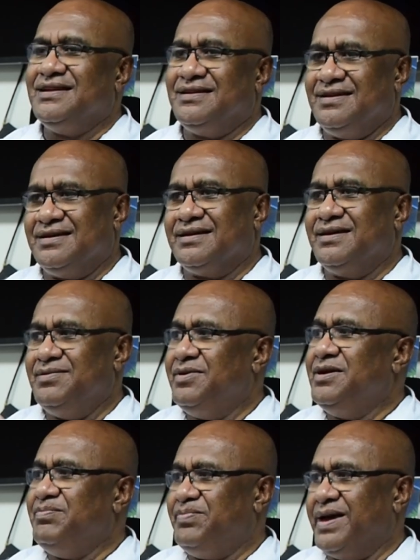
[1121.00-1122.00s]
And it
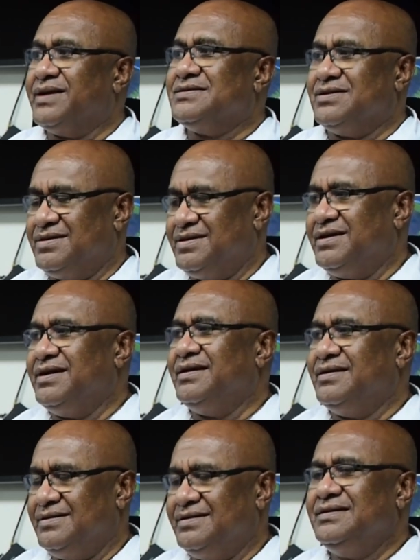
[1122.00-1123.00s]
impacts on
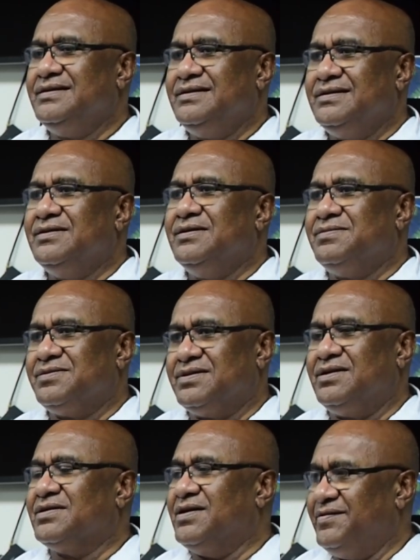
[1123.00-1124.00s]
the
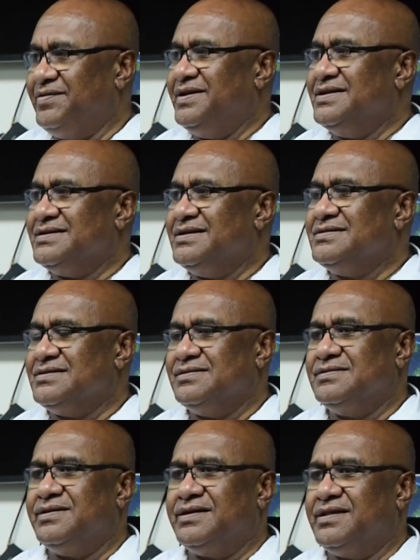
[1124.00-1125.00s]
overall confidence. Eh? So
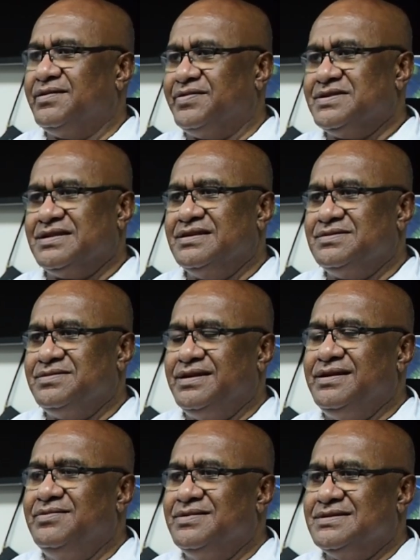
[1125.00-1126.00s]
right, one of the first things we
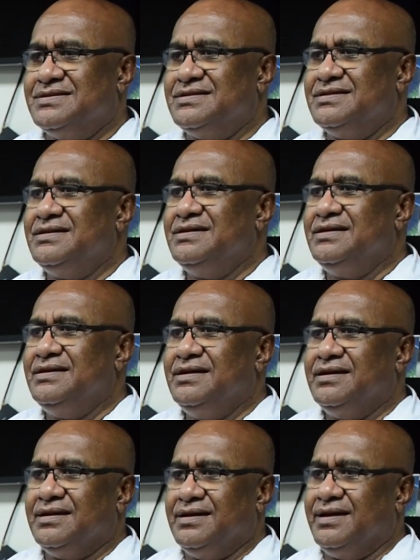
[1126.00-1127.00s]
did was
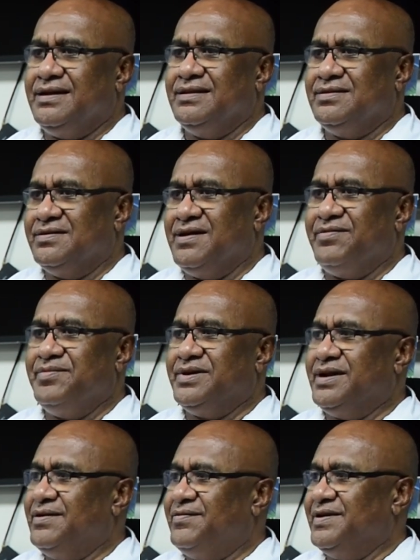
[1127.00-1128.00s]
get into
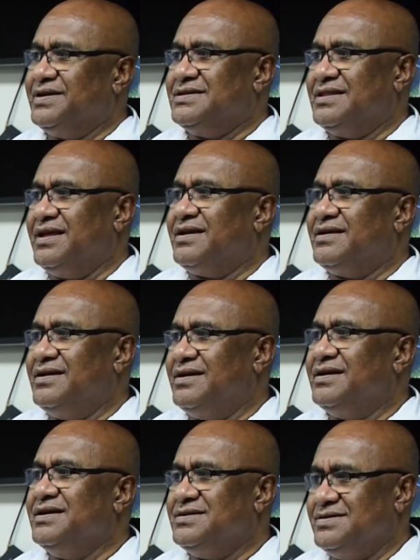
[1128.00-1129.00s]
government and fix that
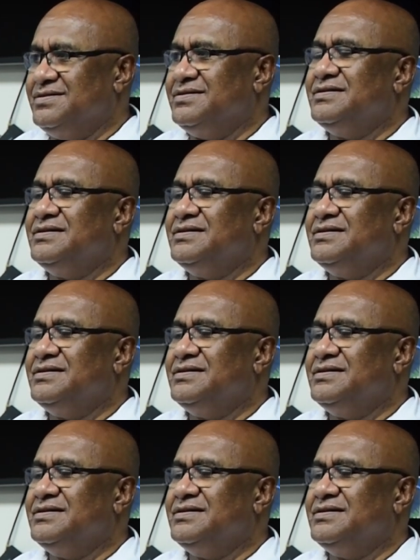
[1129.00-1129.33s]
issue.